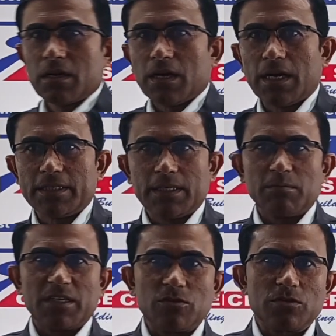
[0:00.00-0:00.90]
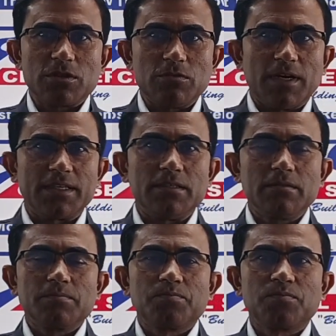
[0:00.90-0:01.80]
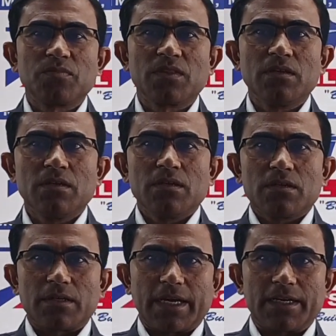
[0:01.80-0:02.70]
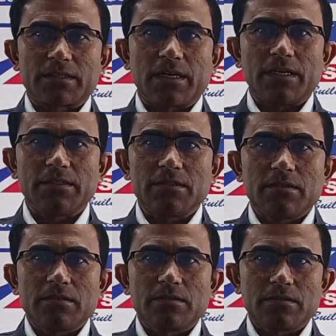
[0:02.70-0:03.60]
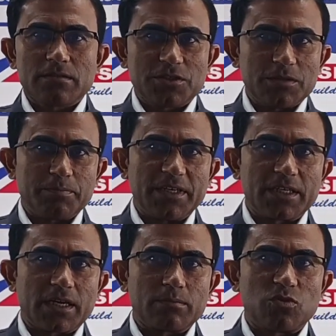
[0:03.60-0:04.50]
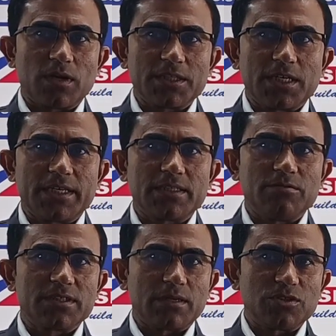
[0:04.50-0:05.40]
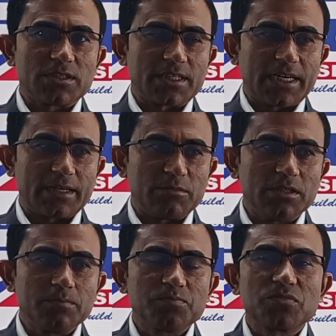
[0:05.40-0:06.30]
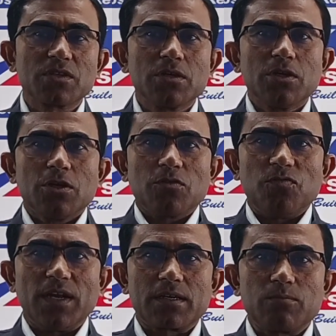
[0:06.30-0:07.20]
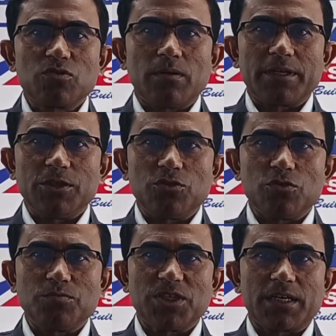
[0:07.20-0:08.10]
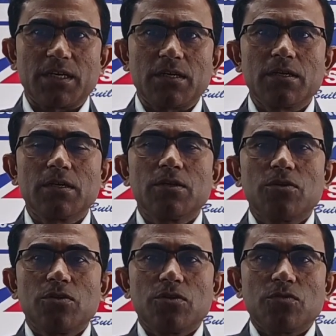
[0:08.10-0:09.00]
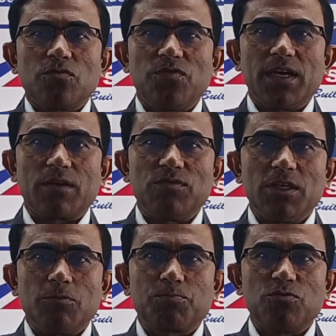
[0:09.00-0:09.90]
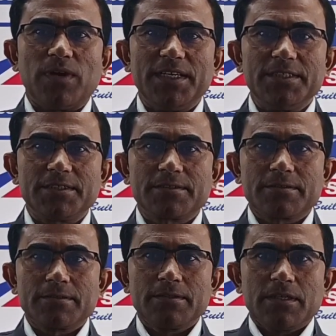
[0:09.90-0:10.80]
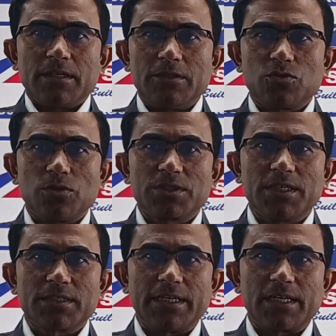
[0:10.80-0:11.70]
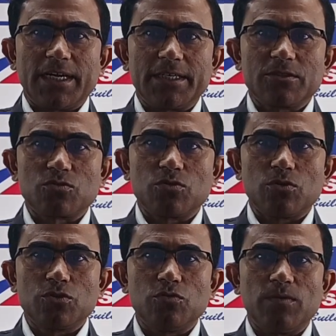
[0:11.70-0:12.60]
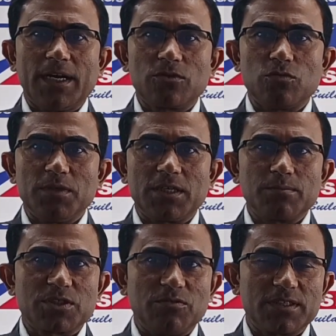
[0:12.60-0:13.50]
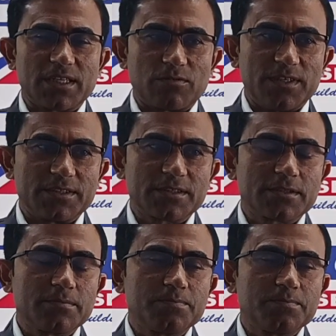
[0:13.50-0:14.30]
I am Aniruddha Tiwari, Director and Chief Mentor of Dronacharya Civil Services Academy. Welcome to our YouTube channel where we provide resources and guidance to those who want to become civil servants.